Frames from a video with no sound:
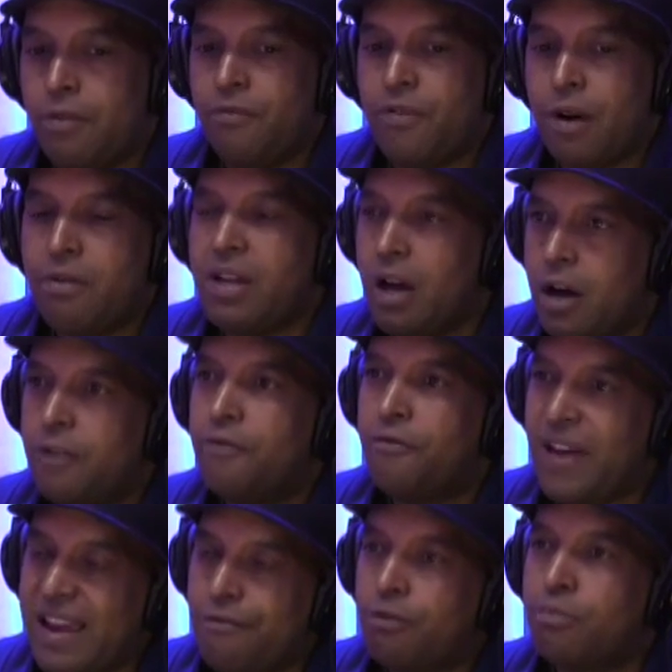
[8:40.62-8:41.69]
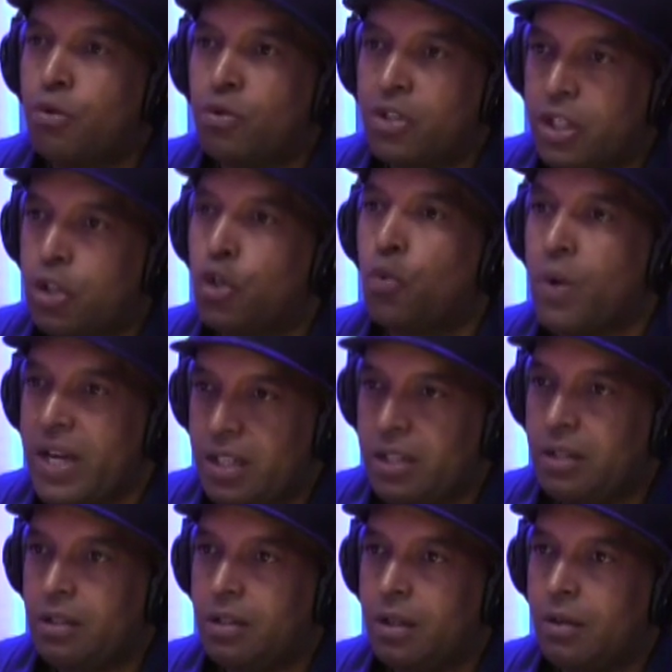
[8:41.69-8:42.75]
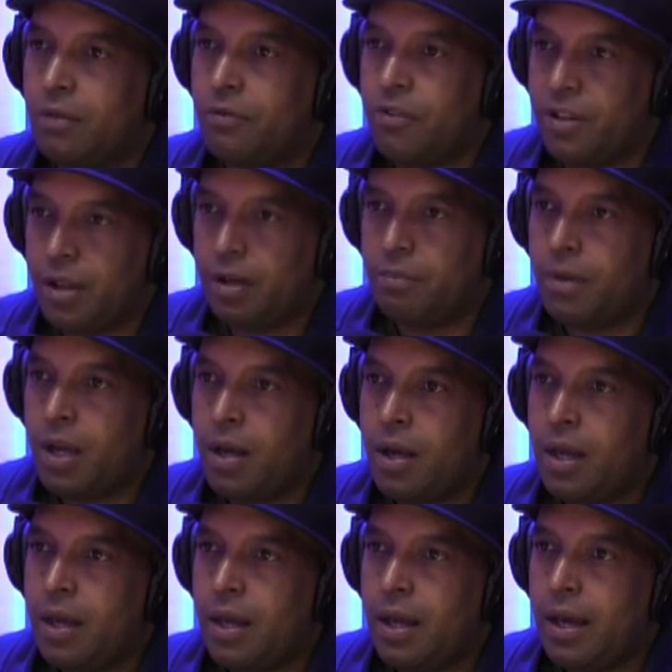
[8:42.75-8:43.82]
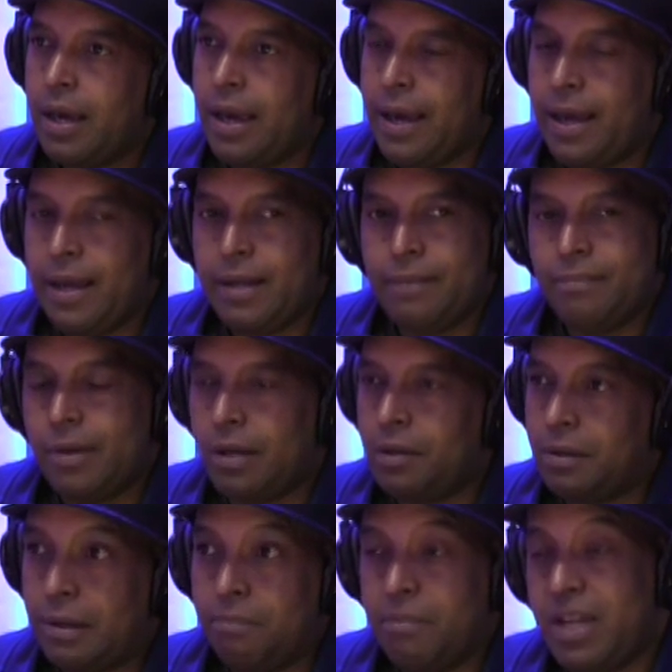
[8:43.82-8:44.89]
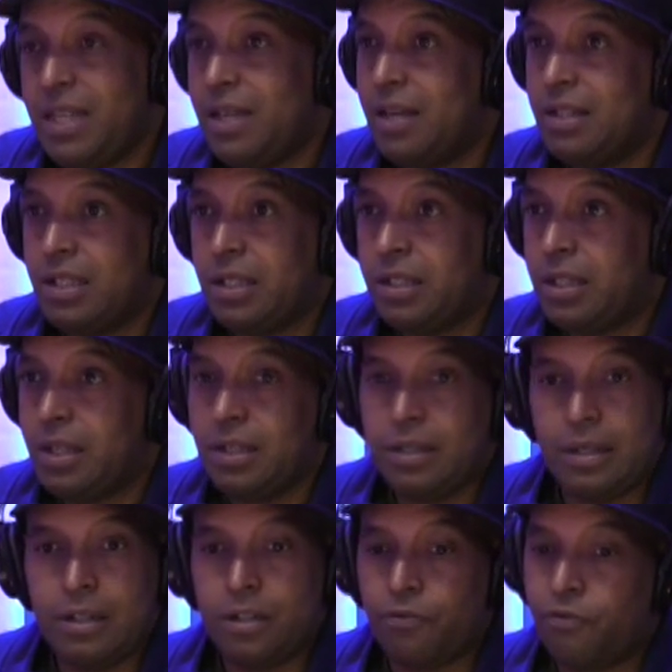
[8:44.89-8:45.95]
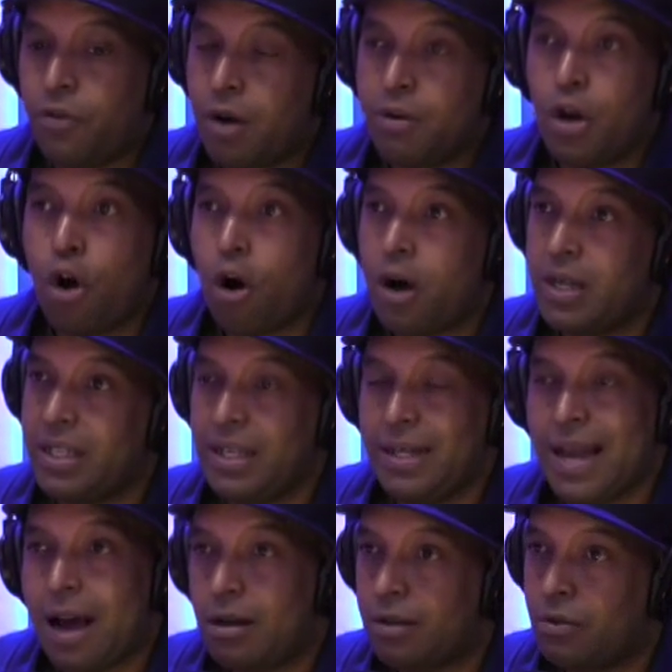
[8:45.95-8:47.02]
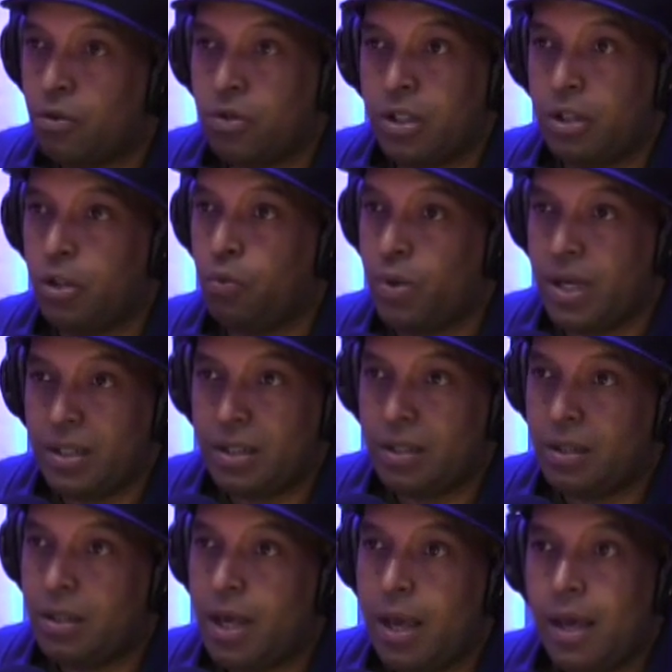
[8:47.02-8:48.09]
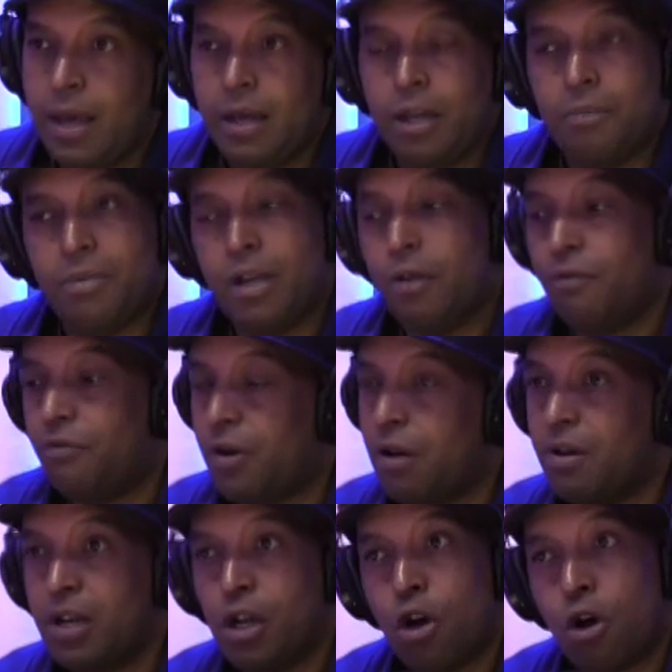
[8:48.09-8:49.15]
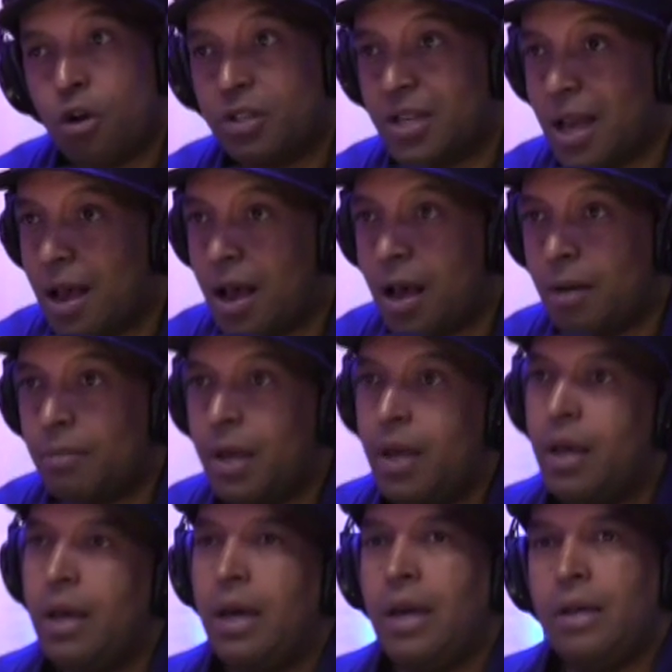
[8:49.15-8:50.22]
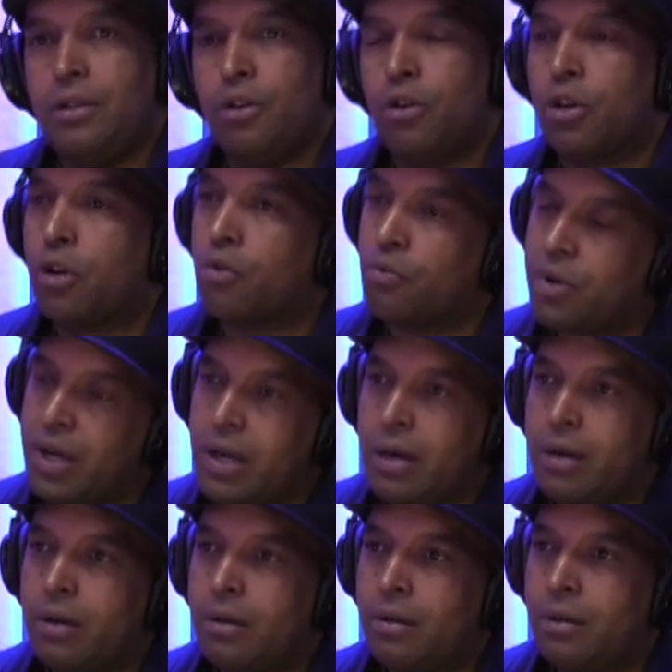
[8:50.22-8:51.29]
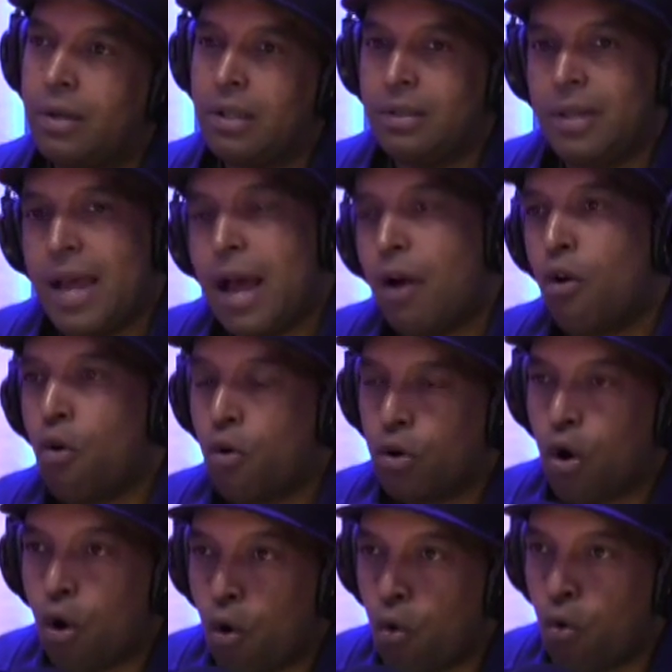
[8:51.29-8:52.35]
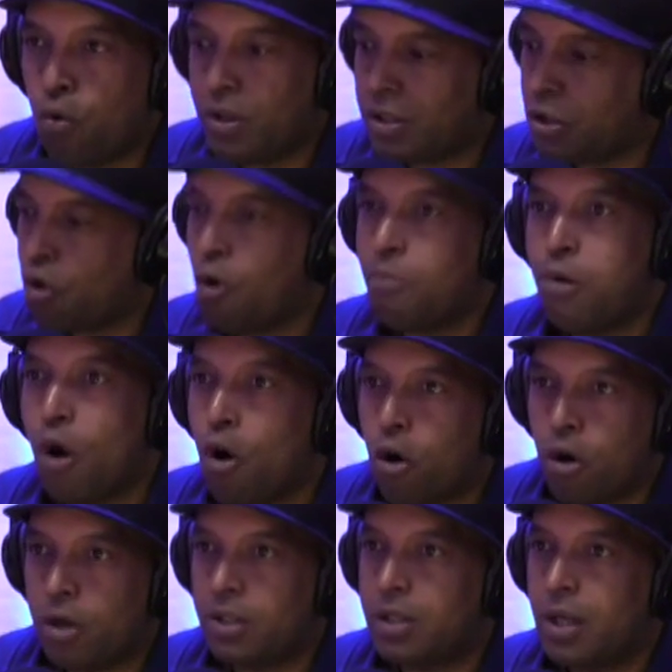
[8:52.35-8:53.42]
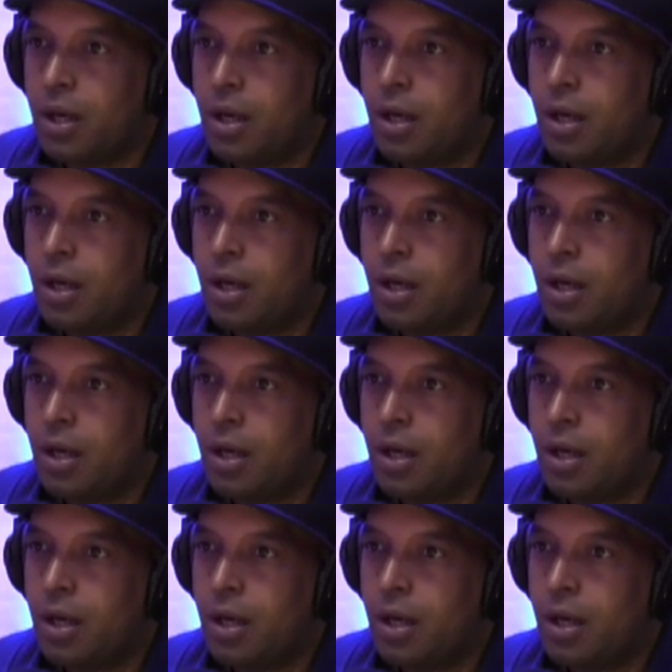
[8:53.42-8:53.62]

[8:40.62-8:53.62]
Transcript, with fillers: very unfavorable situations for mm-hmm. them. And uh, in many instances, it's very hard to get out of those situations. Yeah. It could be a very long time and your career is now on hold, it's on pause,